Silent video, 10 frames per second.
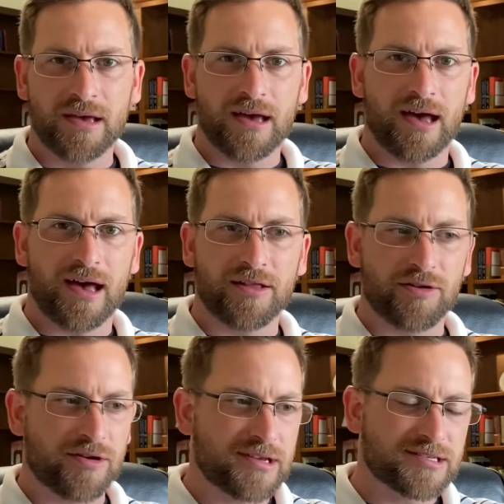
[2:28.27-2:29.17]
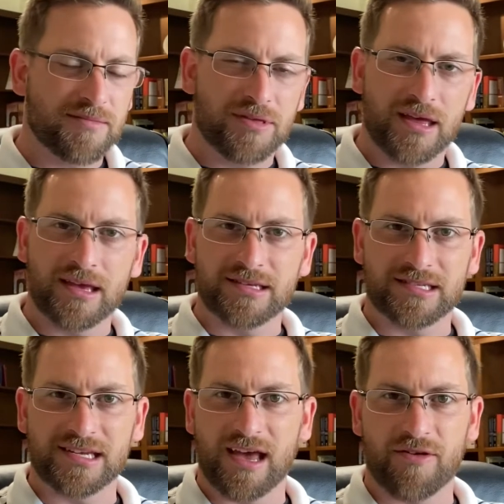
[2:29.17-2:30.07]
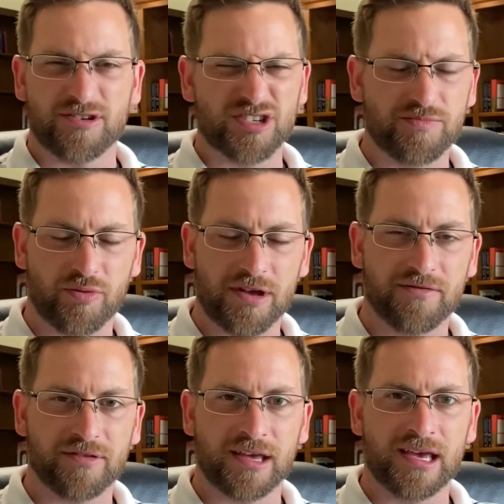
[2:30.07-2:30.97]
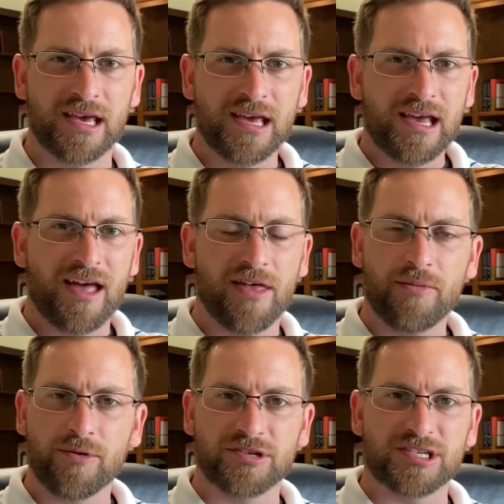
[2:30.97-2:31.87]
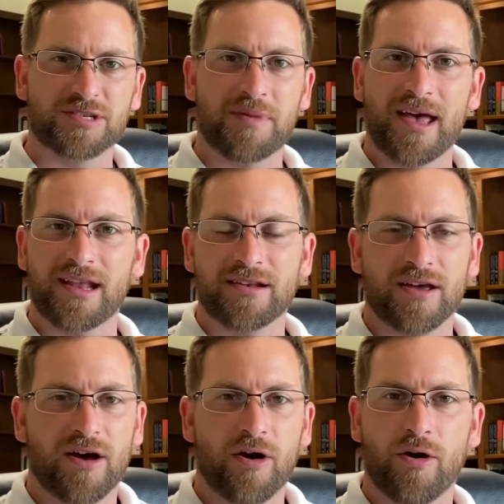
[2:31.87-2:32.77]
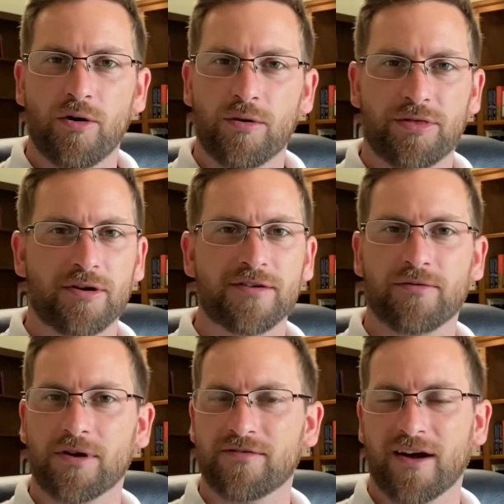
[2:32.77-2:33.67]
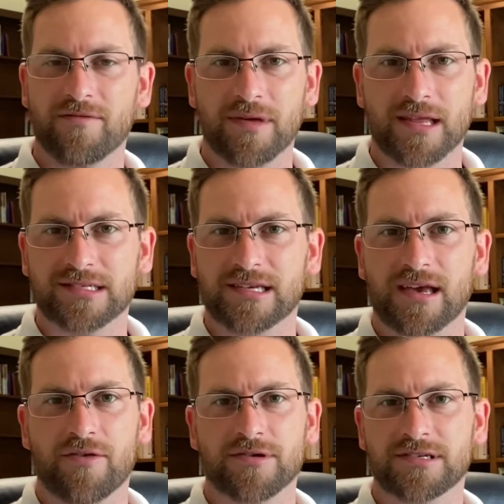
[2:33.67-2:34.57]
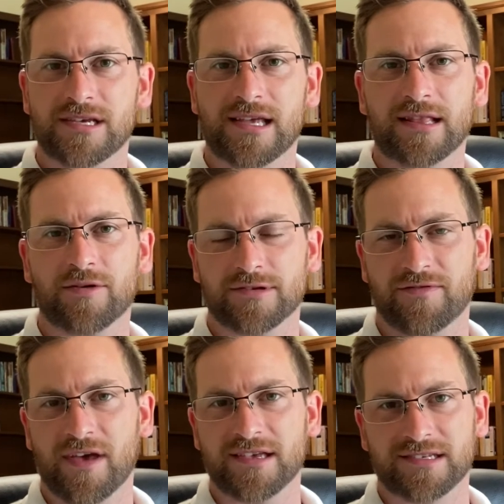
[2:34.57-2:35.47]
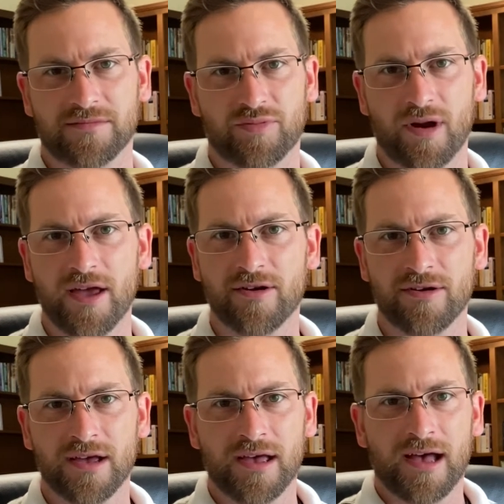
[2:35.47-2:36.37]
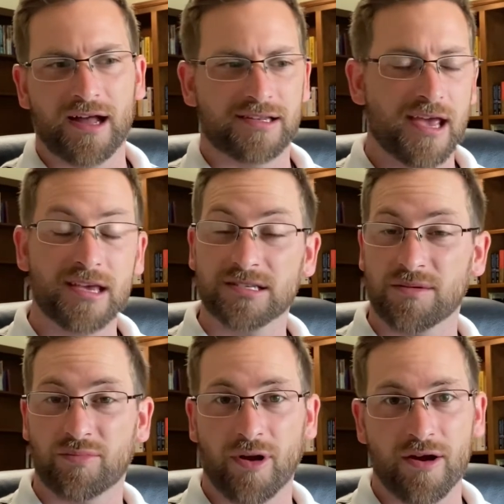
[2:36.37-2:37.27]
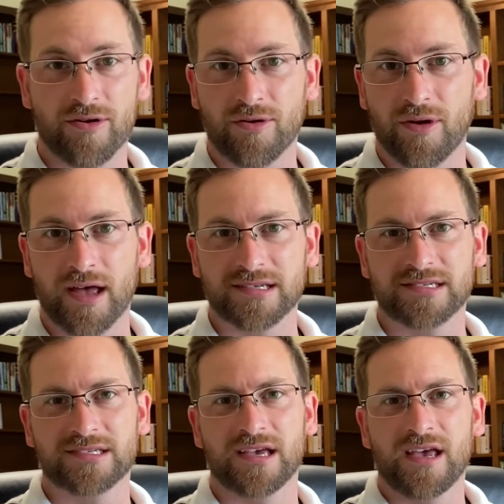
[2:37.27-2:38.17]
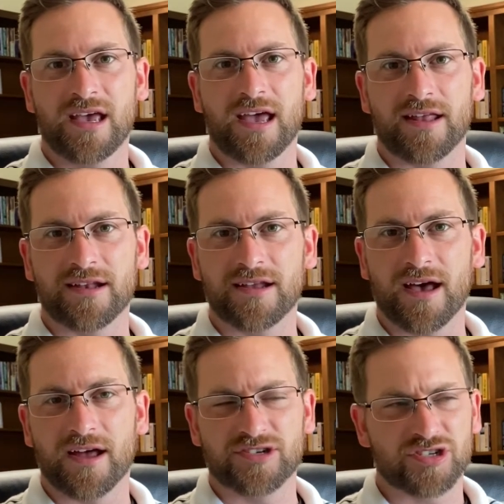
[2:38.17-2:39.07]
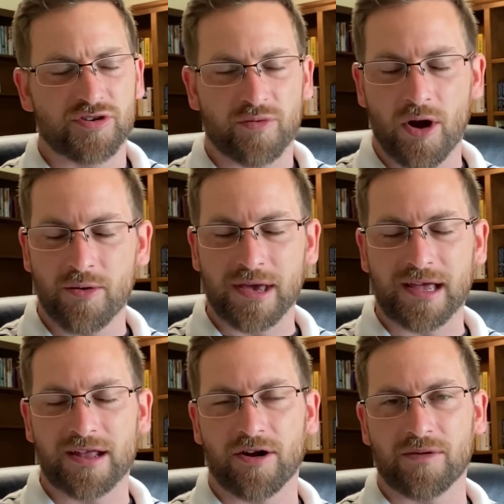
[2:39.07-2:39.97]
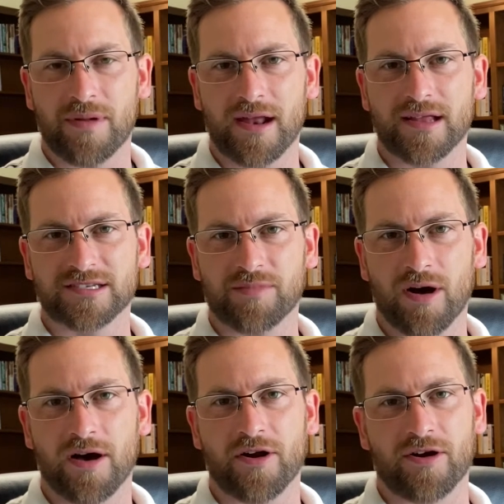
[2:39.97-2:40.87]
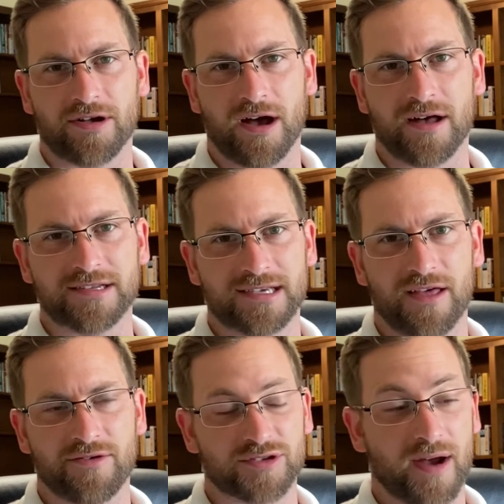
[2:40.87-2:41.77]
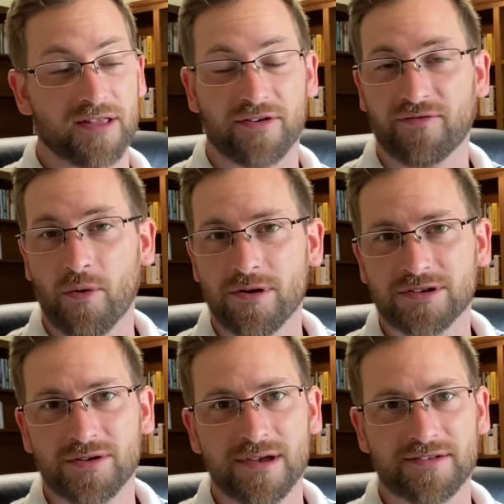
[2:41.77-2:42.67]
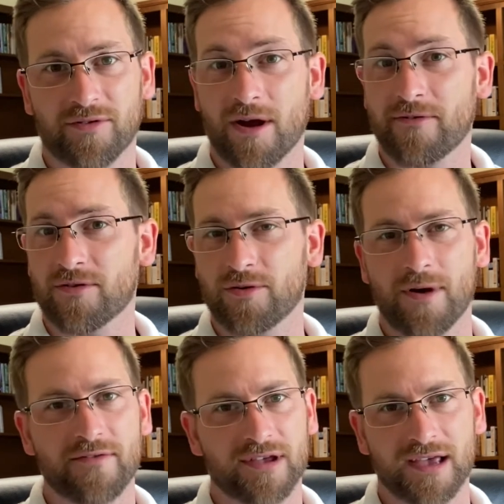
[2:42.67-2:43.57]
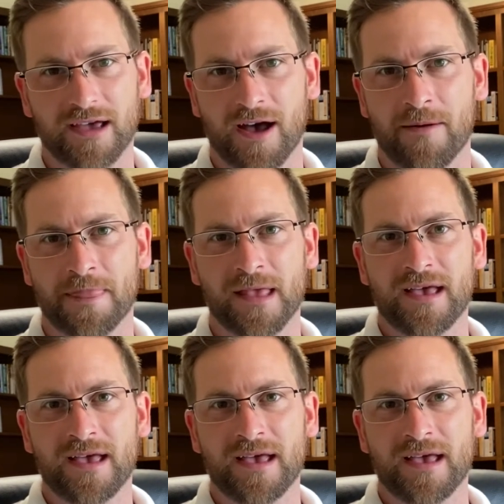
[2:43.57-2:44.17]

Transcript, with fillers: uh, learning some things together just briefly. And then we'll just spend, oh, 30, 45 minutes together seeking the Lord's face in prayer, uh, taking some prayer requests and uh, just growing in our dependence upon our God together. So I look forward to it forever. Whoever can come,